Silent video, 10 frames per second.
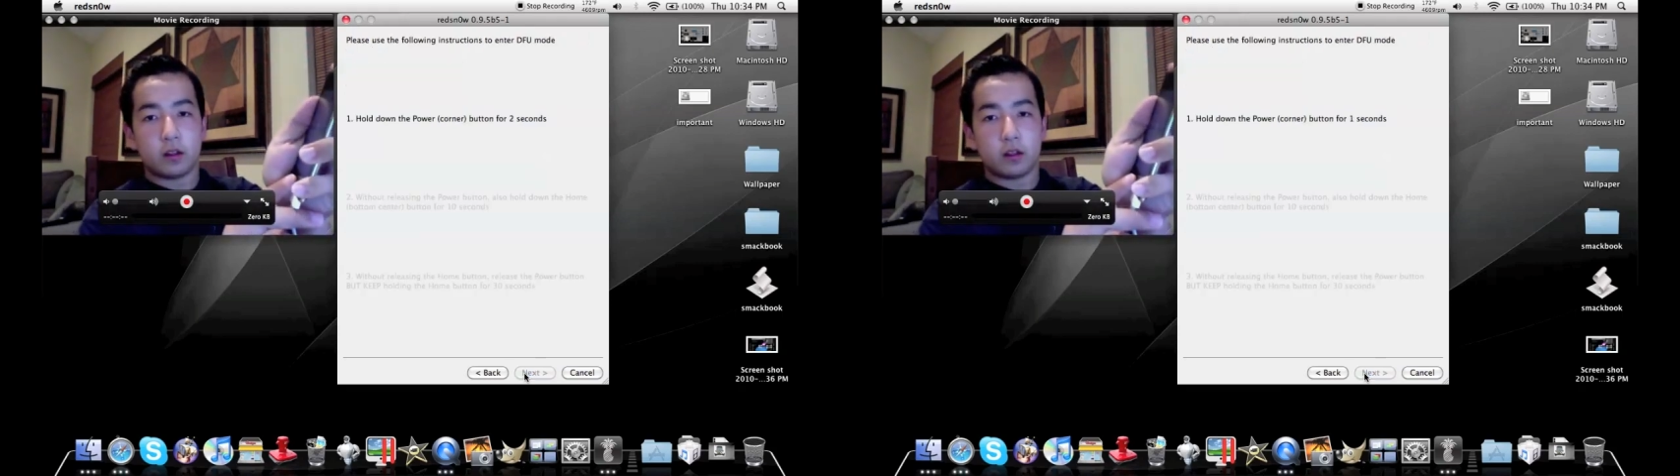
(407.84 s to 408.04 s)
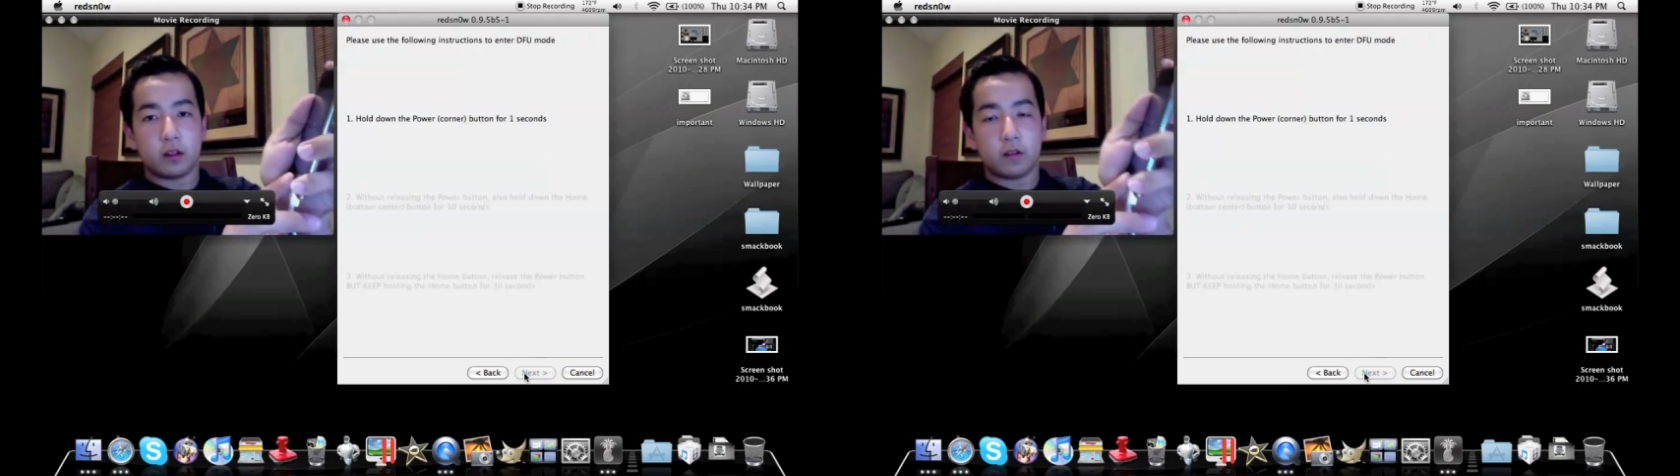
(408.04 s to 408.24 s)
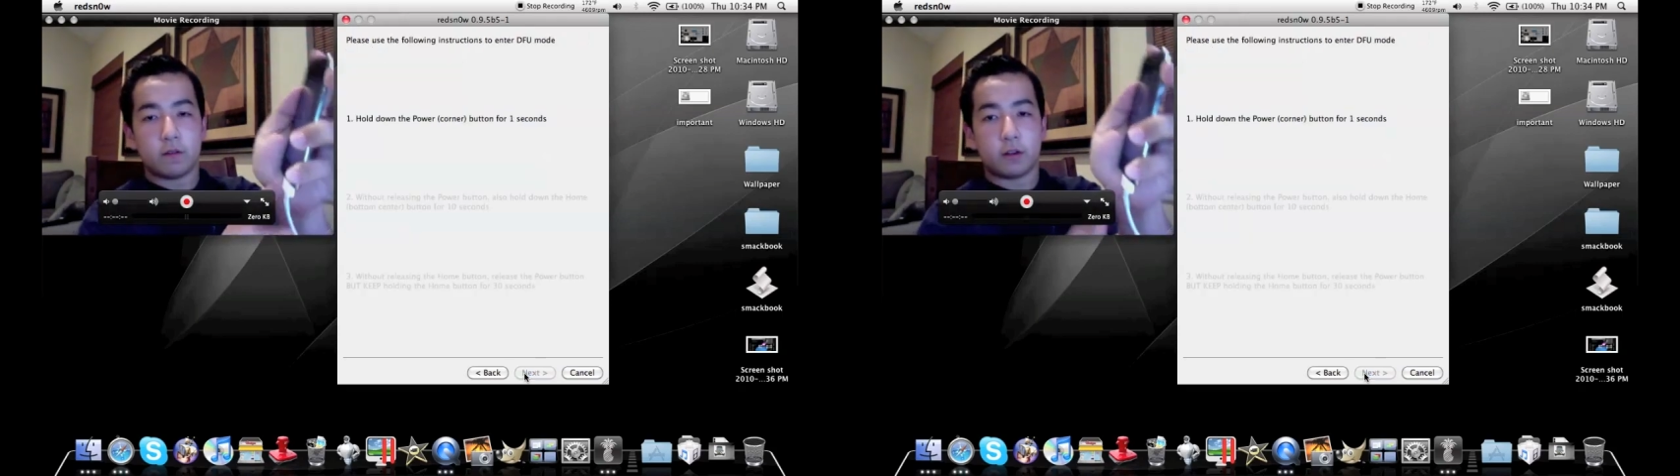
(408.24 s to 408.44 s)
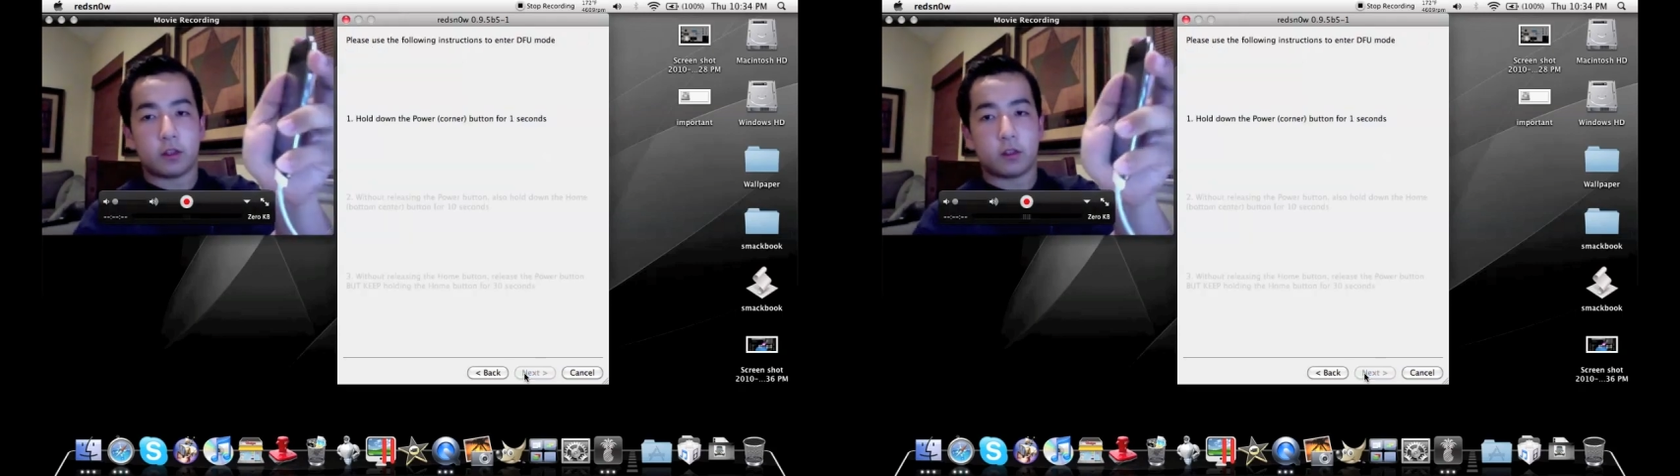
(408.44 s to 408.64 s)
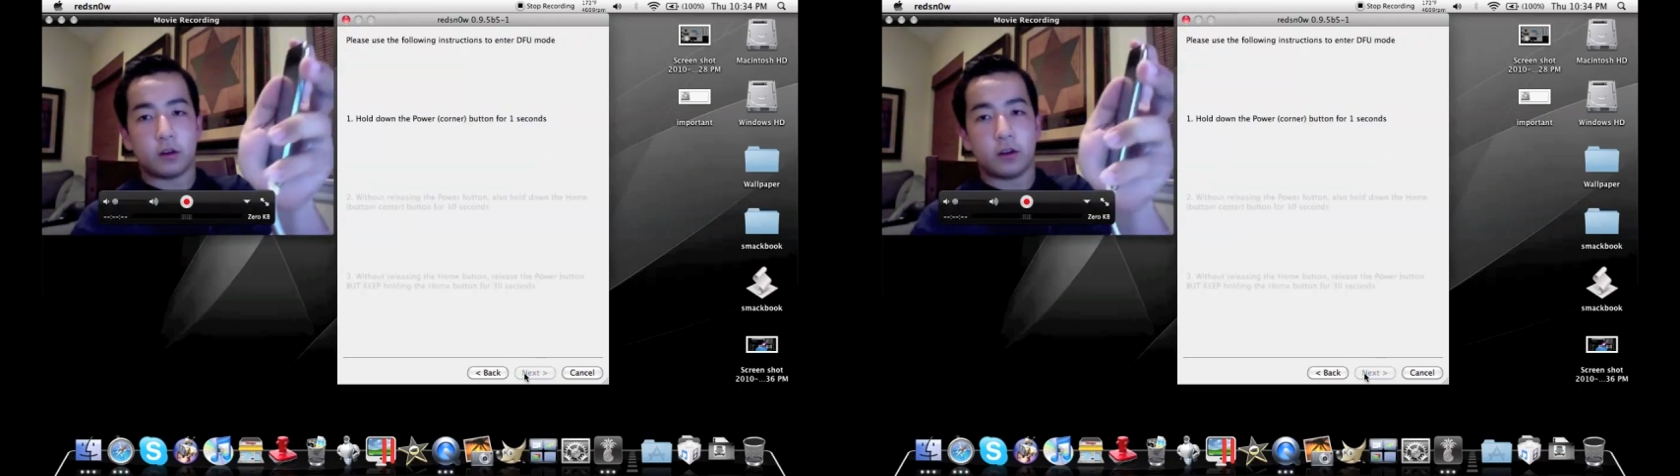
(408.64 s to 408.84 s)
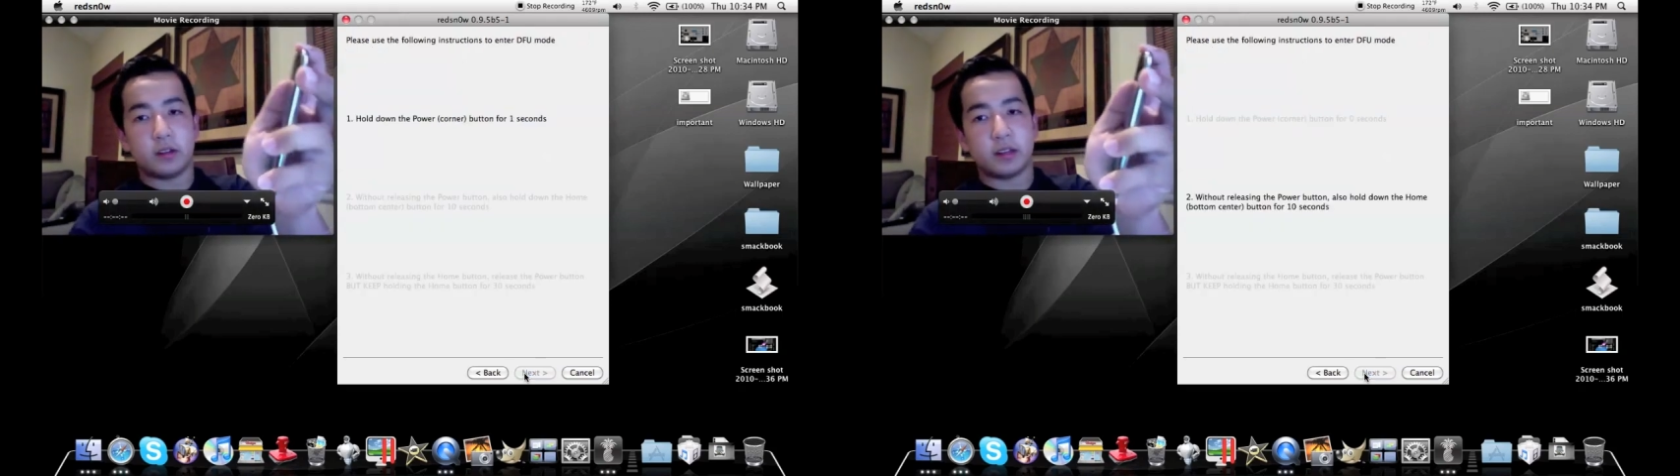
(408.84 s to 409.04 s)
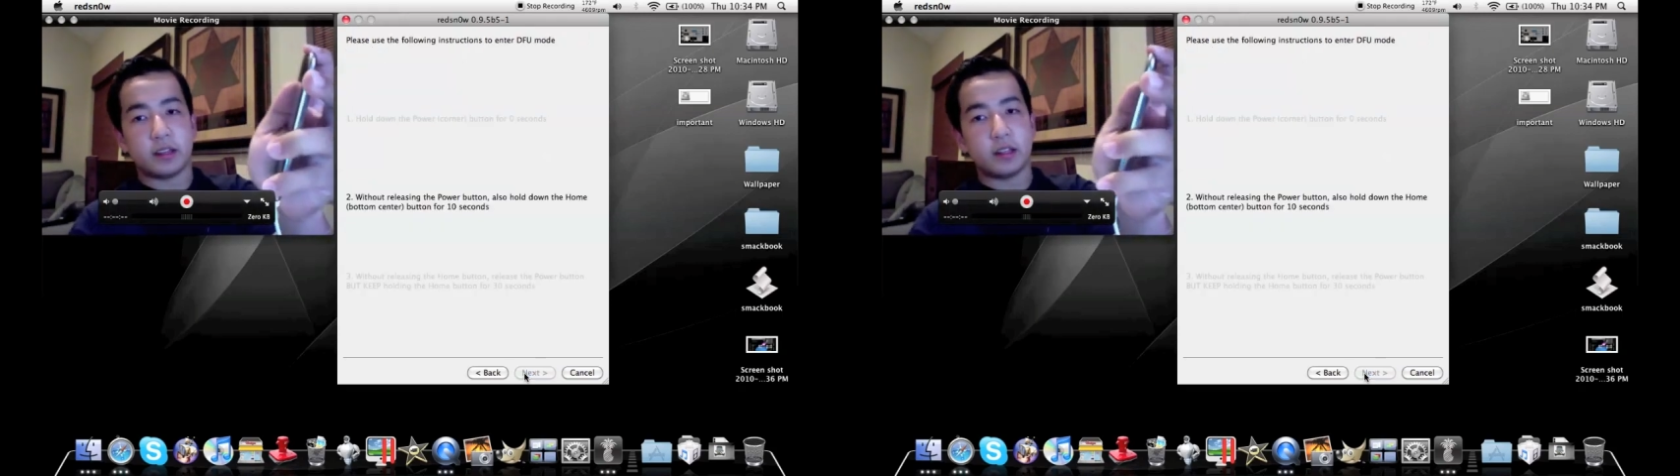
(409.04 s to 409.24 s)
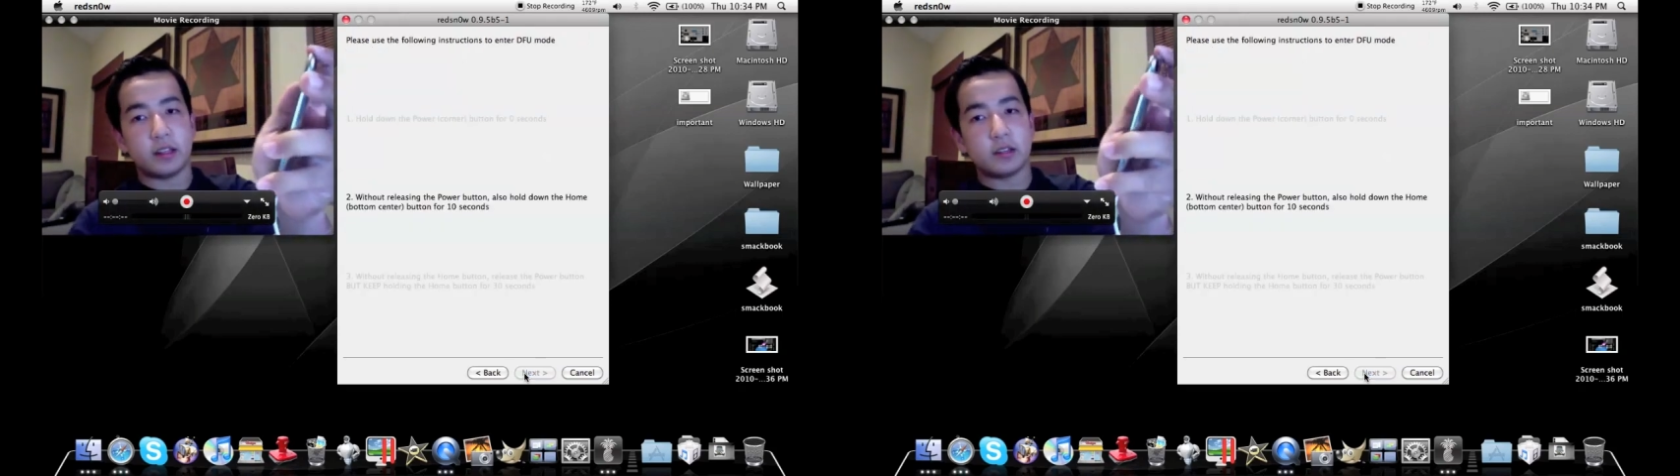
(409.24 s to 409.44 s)
for three
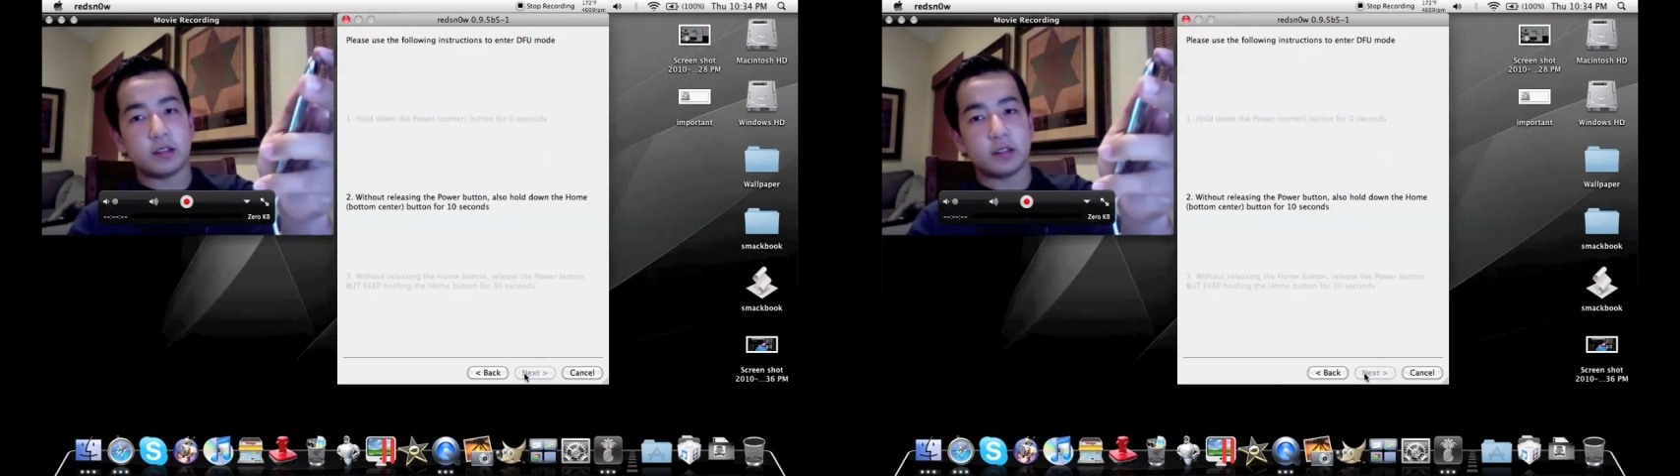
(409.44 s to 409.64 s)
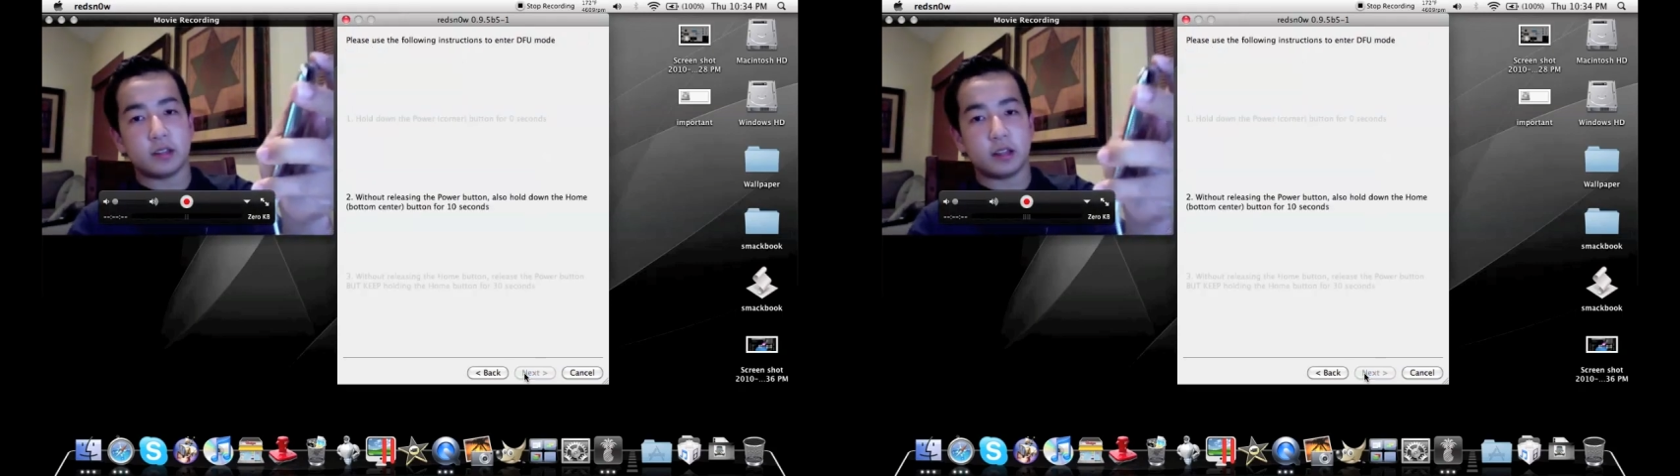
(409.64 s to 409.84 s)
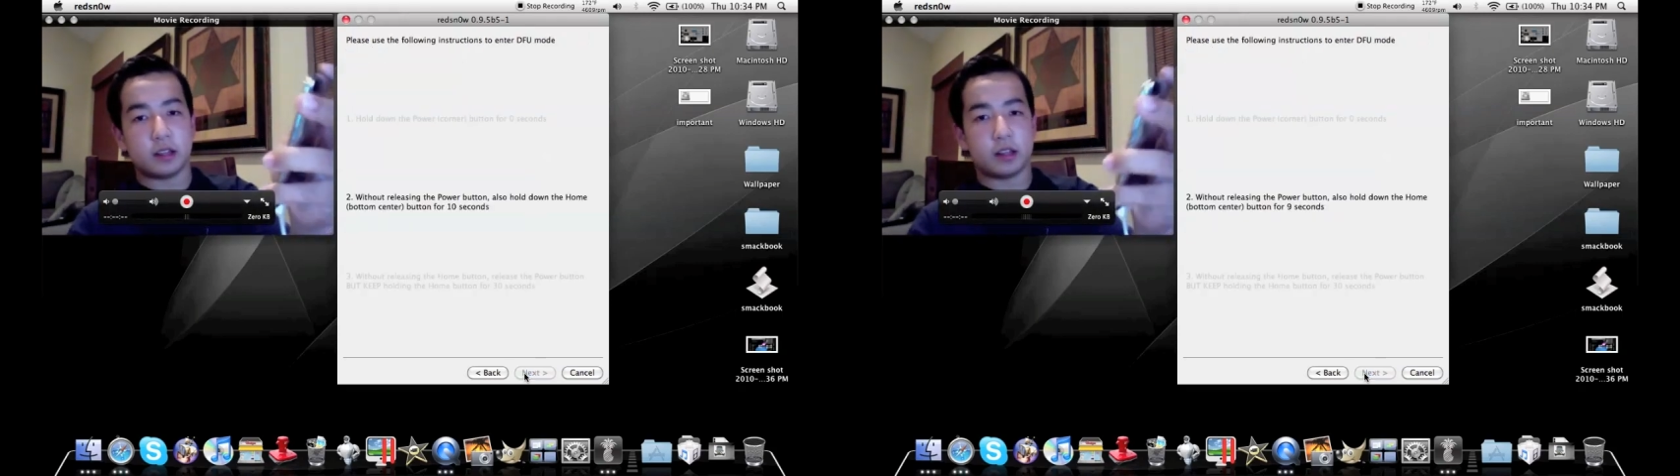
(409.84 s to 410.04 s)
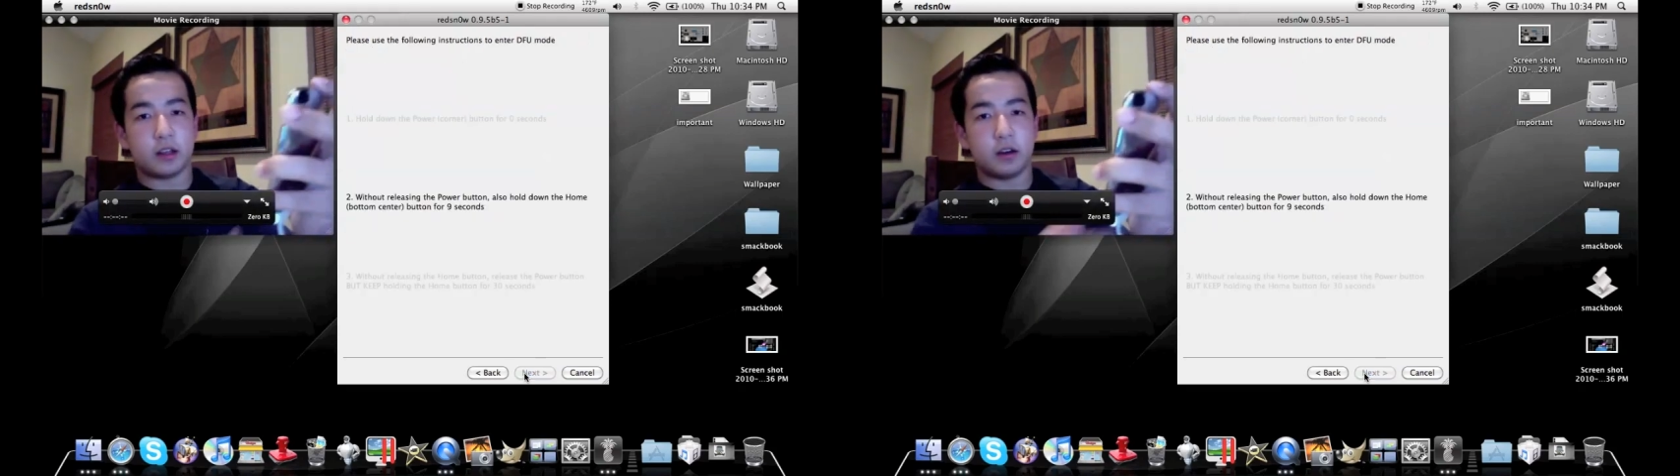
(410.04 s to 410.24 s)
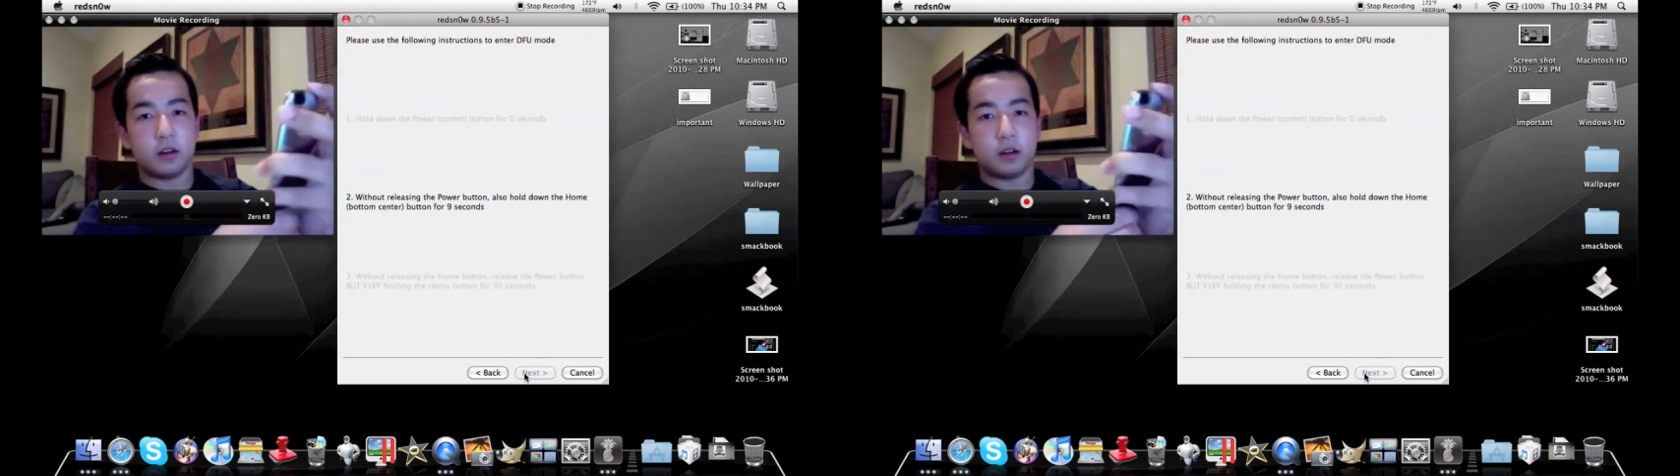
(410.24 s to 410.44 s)
seconds, then let go.